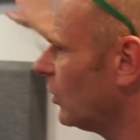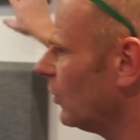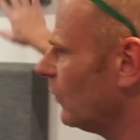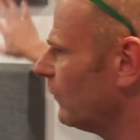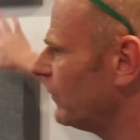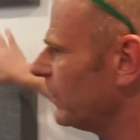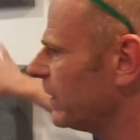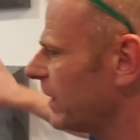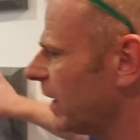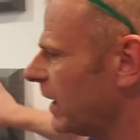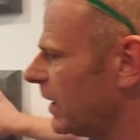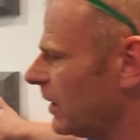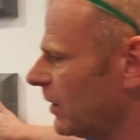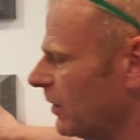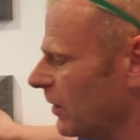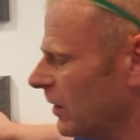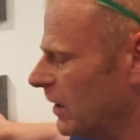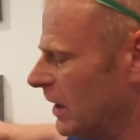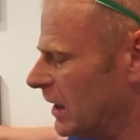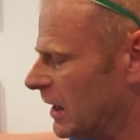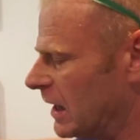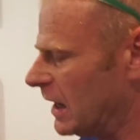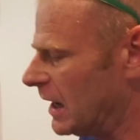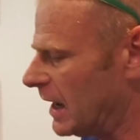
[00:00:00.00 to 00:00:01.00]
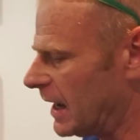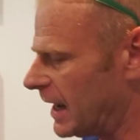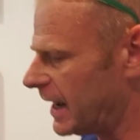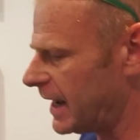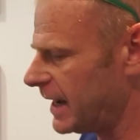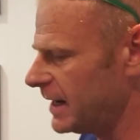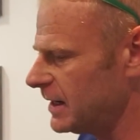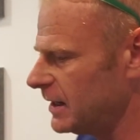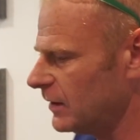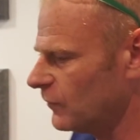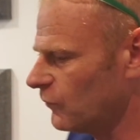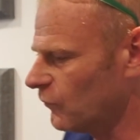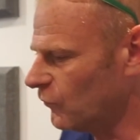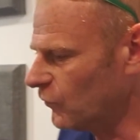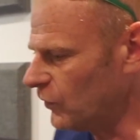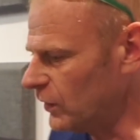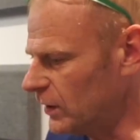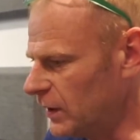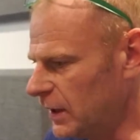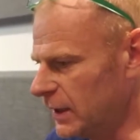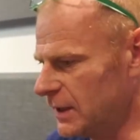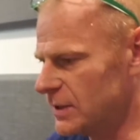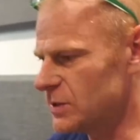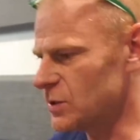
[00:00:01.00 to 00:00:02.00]
over there. And it
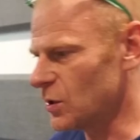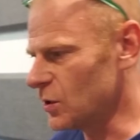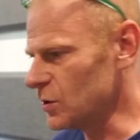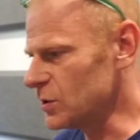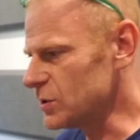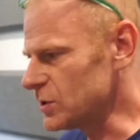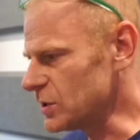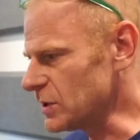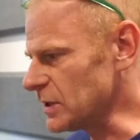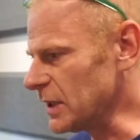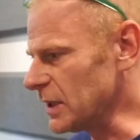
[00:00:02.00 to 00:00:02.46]
really turns